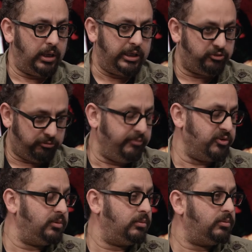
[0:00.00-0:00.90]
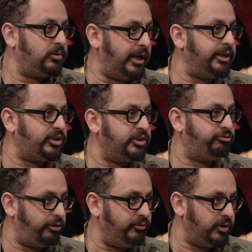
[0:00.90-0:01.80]
he's driven. Deniz
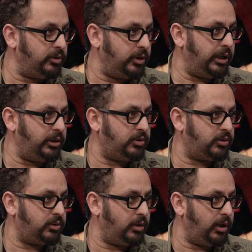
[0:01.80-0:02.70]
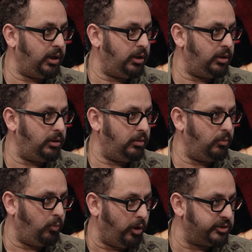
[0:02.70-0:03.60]
is driven. He's he
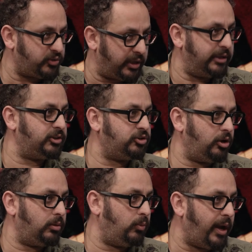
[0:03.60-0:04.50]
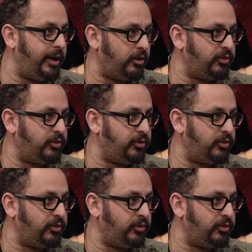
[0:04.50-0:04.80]
wants things a certain way,